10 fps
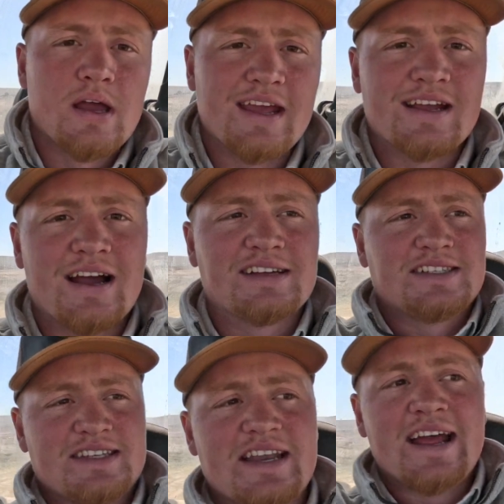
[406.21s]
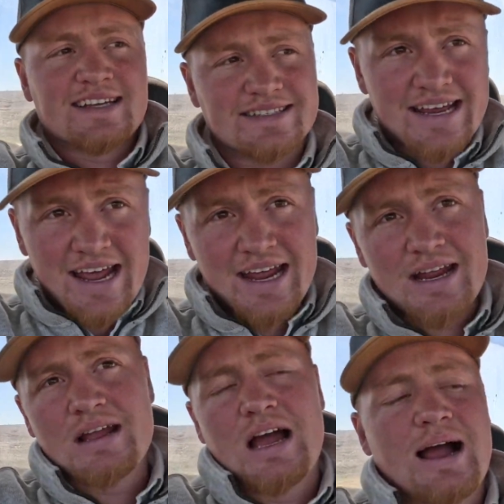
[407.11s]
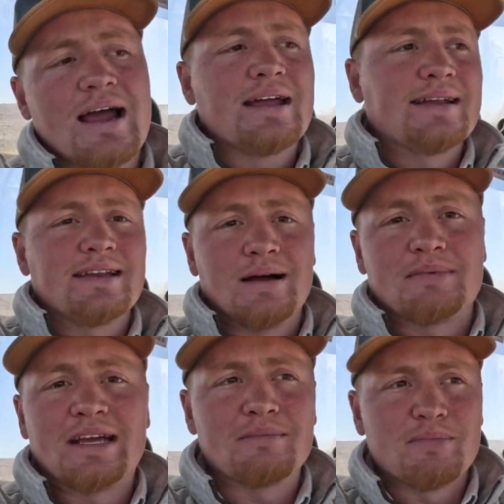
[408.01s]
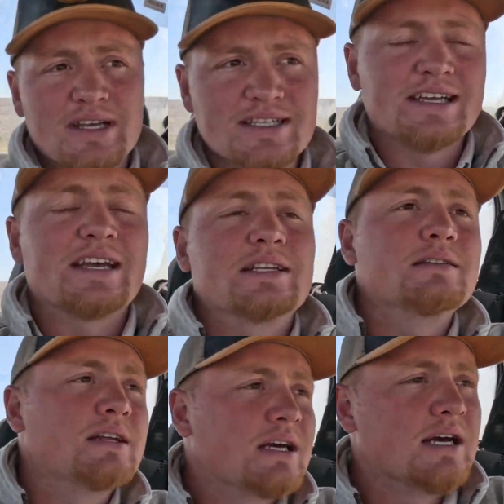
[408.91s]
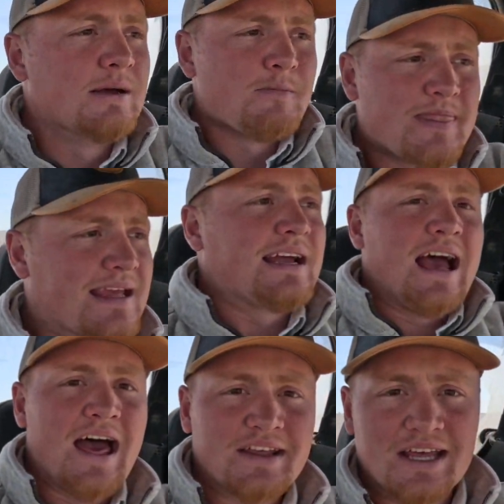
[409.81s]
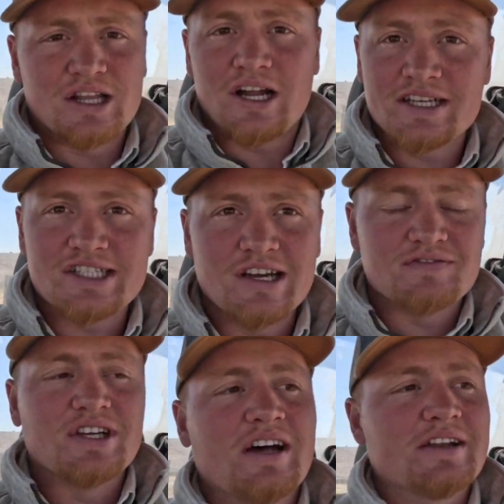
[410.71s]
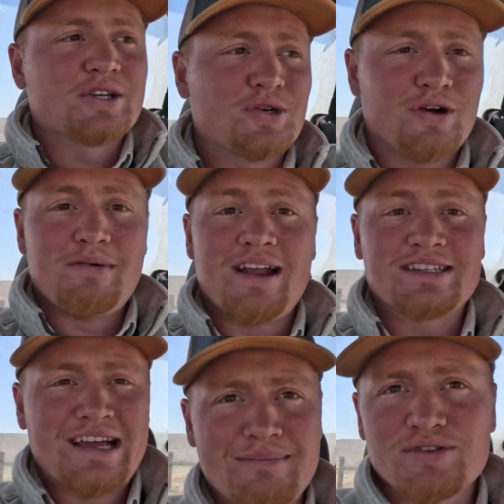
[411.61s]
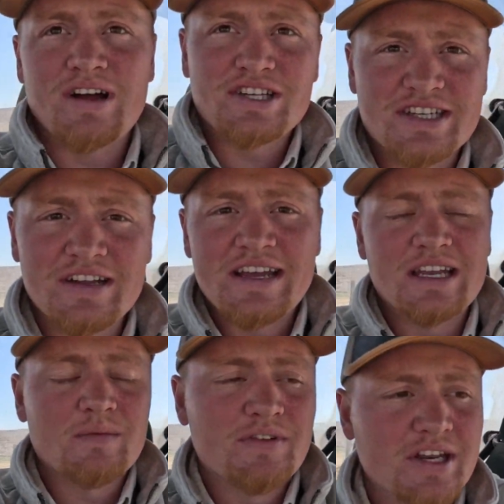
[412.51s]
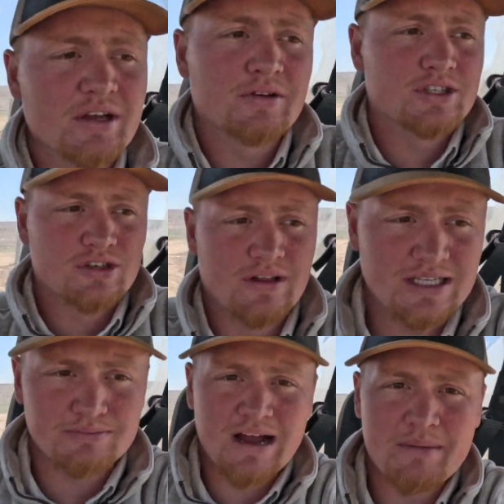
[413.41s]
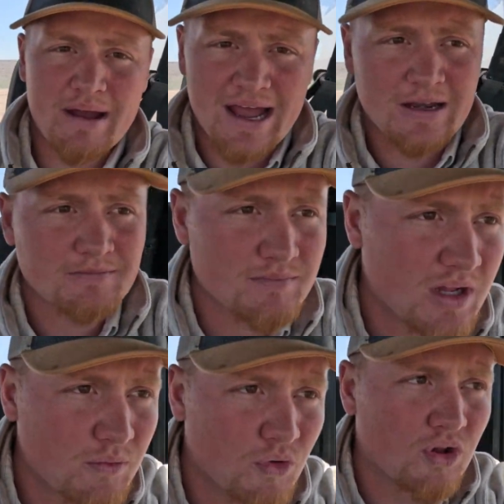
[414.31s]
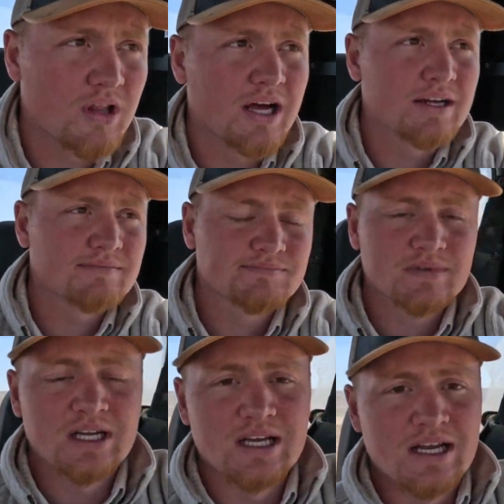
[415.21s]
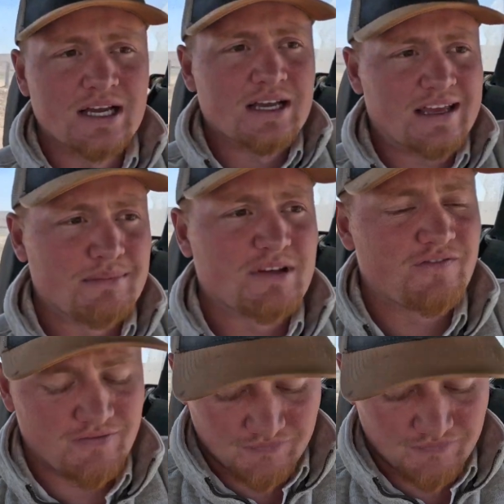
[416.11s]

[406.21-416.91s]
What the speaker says: Hey guys, it's the next day. I ended up getting busy and had to get a lot of stuff done in a short amount of time, so I just didn't end up videoing it, so that's my bad. We'll get me